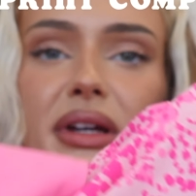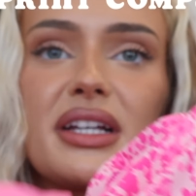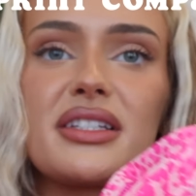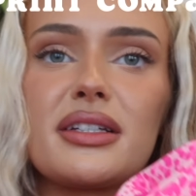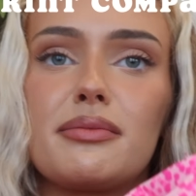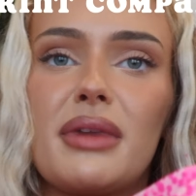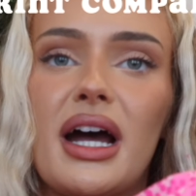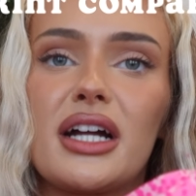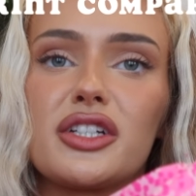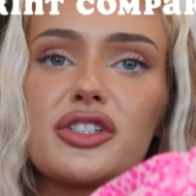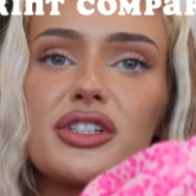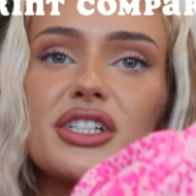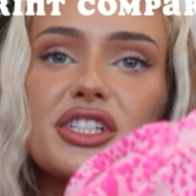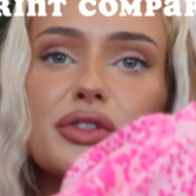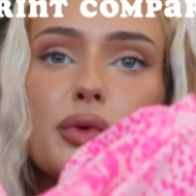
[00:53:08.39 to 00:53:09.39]
mix and
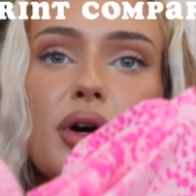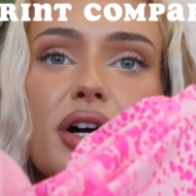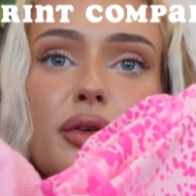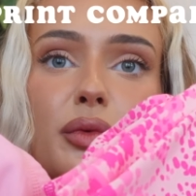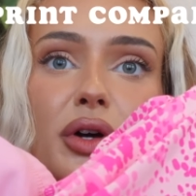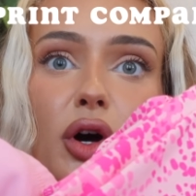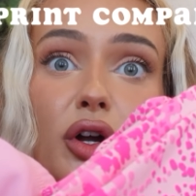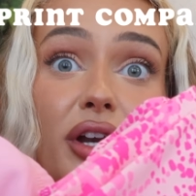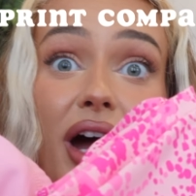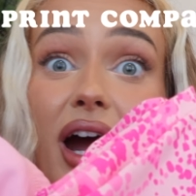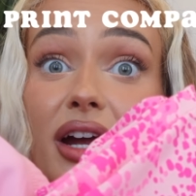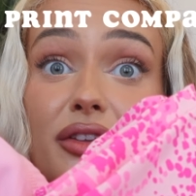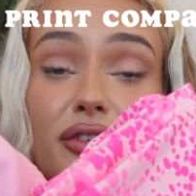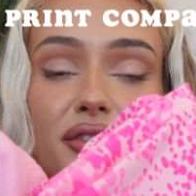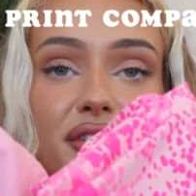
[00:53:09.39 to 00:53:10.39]
match this one on
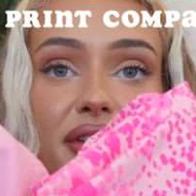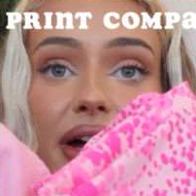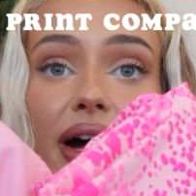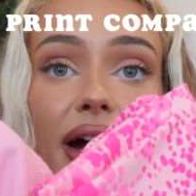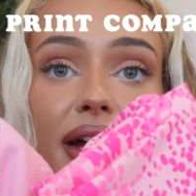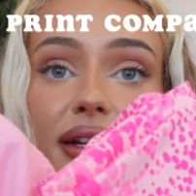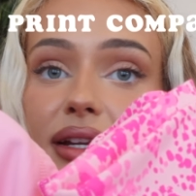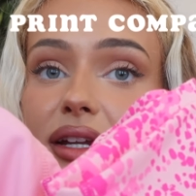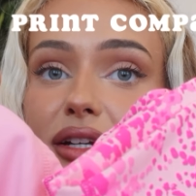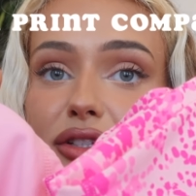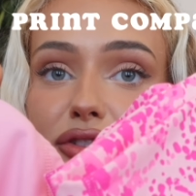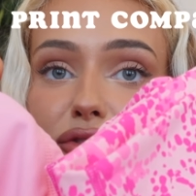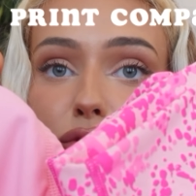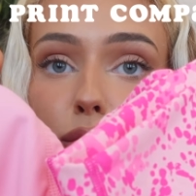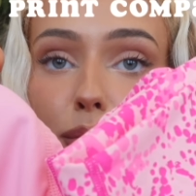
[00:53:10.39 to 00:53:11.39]
either side, and
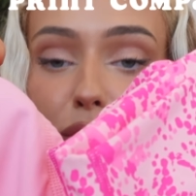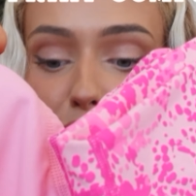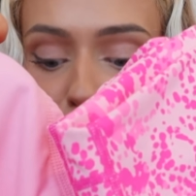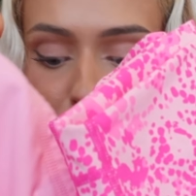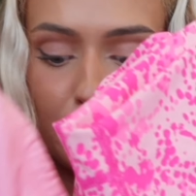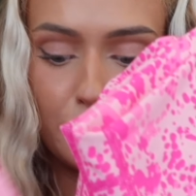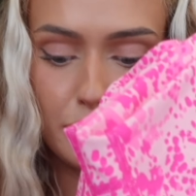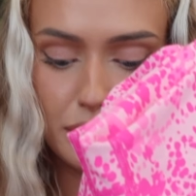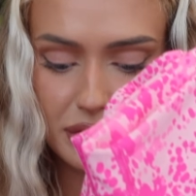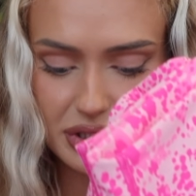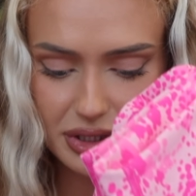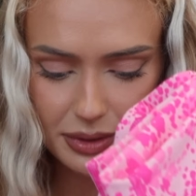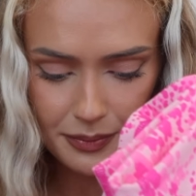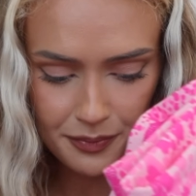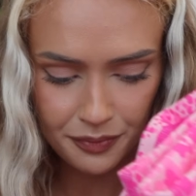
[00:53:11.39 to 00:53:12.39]
it's super
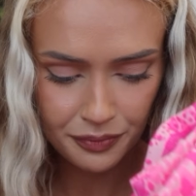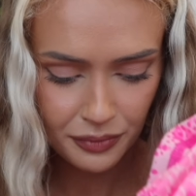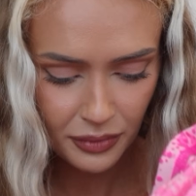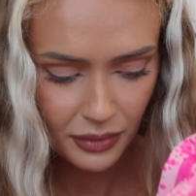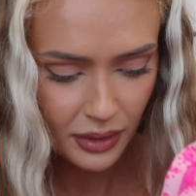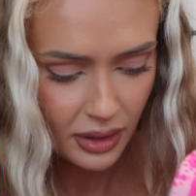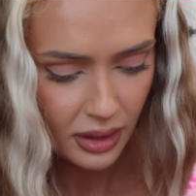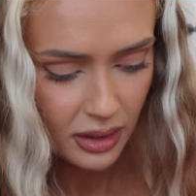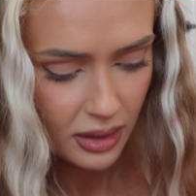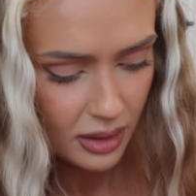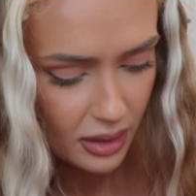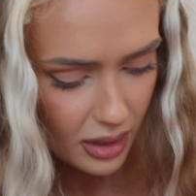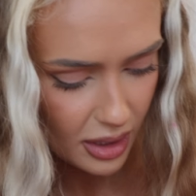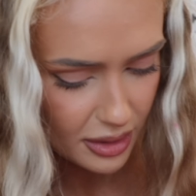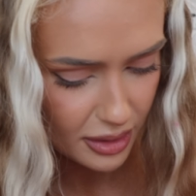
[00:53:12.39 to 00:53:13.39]
cute.
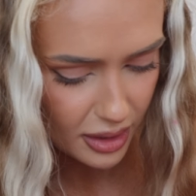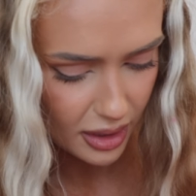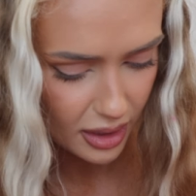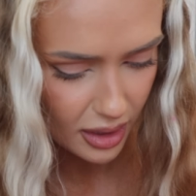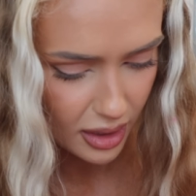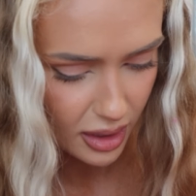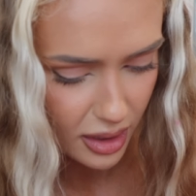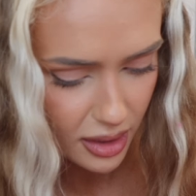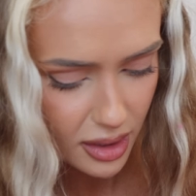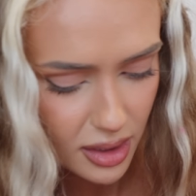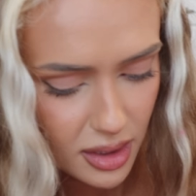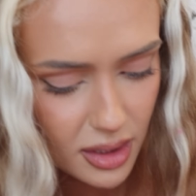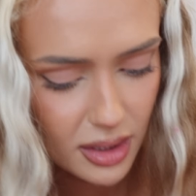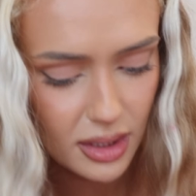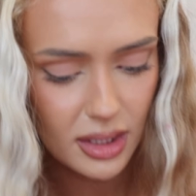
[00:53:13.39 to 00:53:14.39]
And then
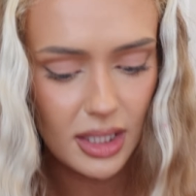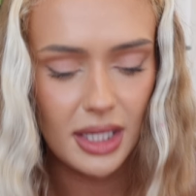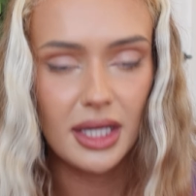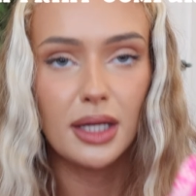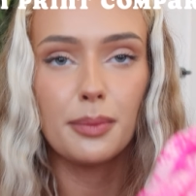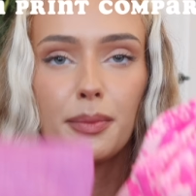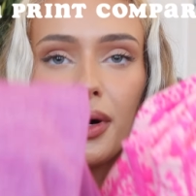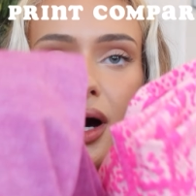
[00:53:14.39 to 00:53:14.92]
Cake